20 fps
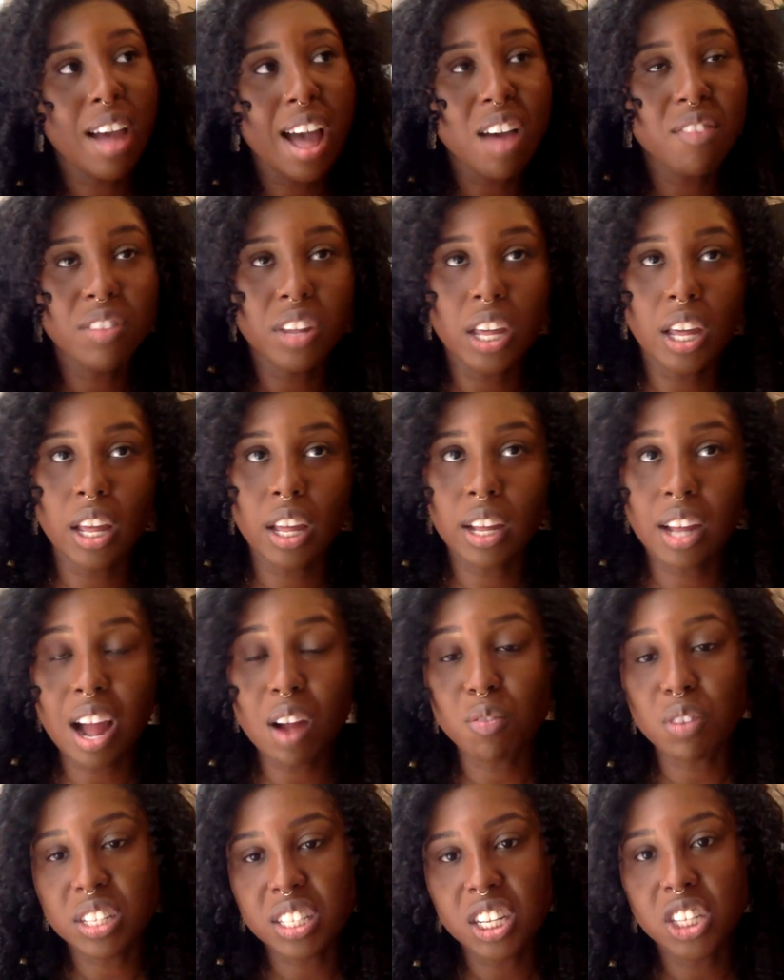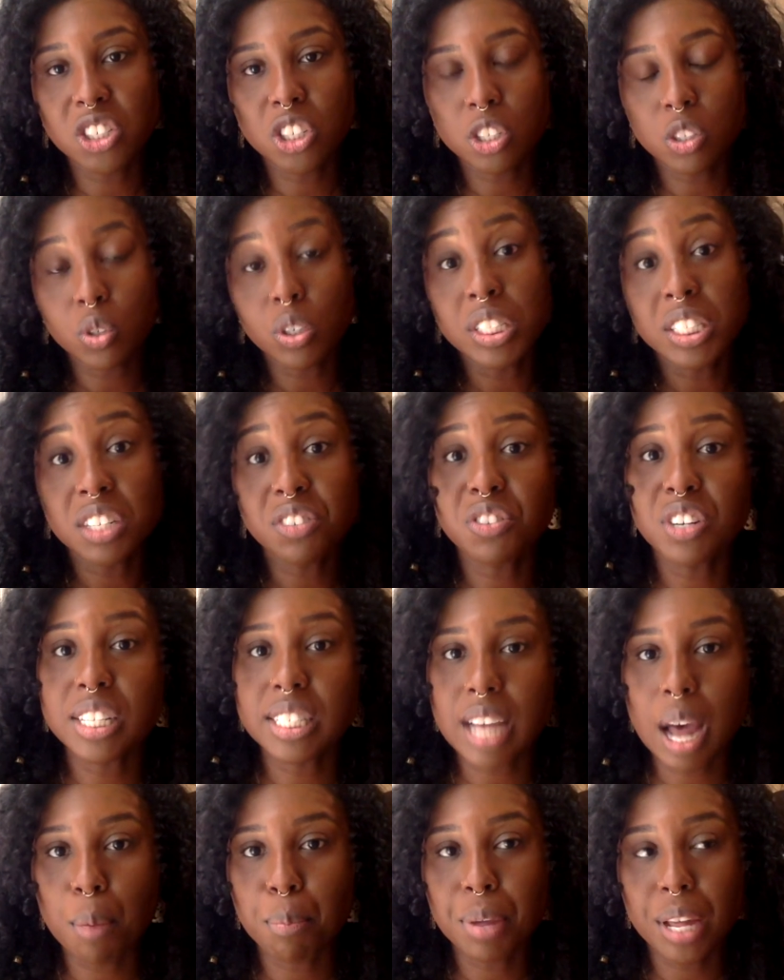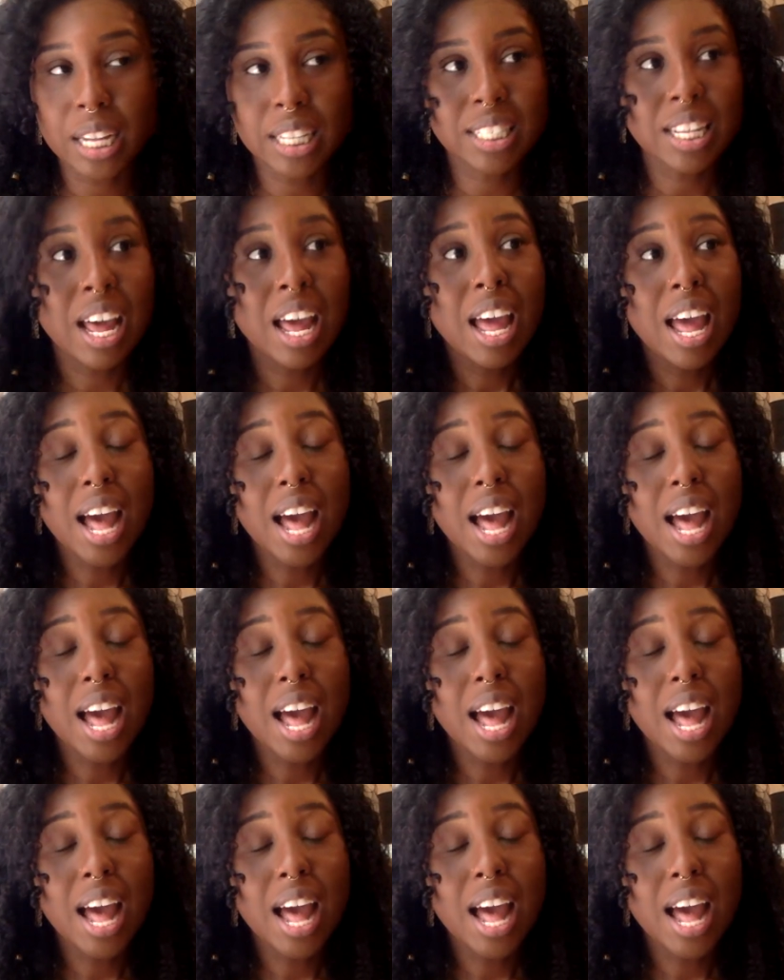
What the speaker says: having conversations on different topics.